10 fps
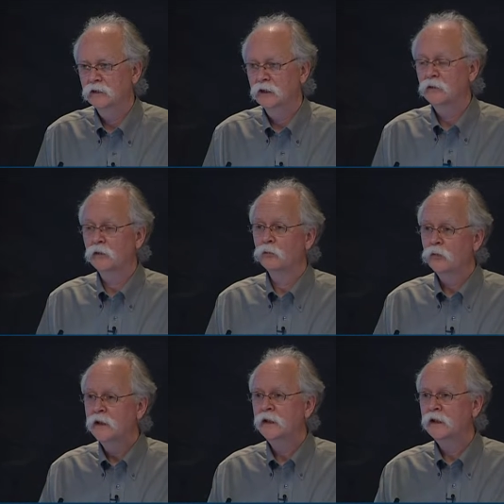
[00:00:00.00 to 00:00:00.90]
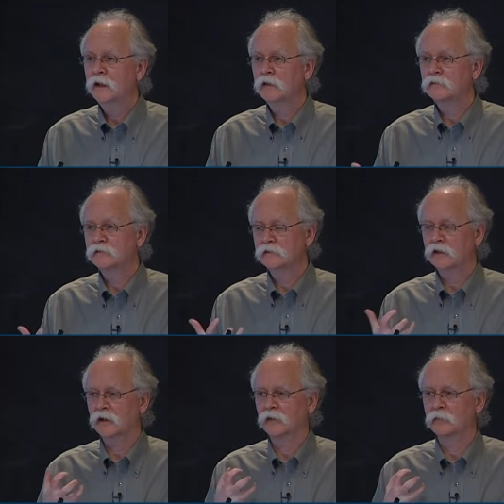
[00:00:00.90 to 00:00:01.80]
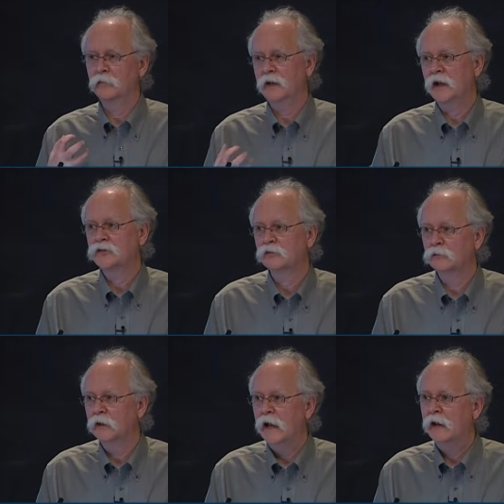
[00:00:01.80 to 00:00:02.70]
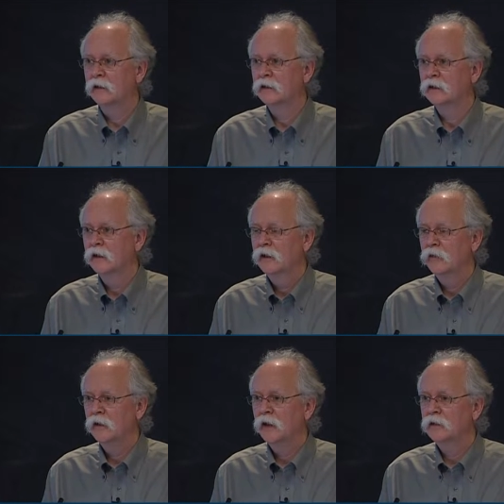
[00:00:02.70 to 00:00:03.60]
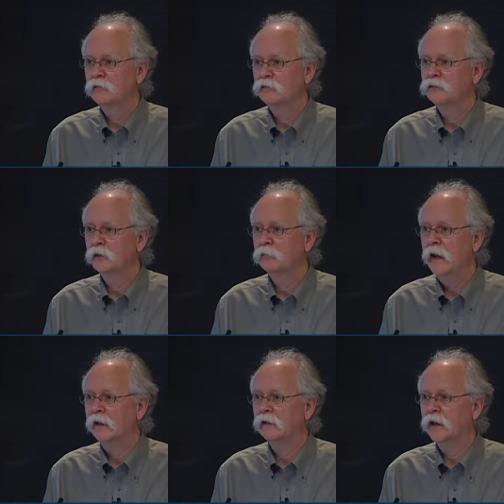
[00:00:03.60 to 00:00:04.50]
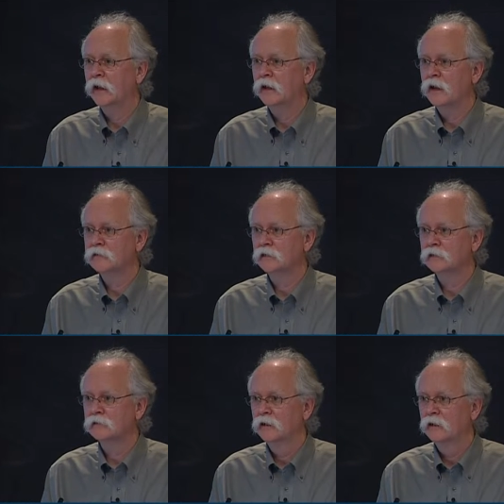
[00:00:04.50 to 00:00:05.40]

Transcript: gi really gives a potential reality to the idea of using panel diagnostics.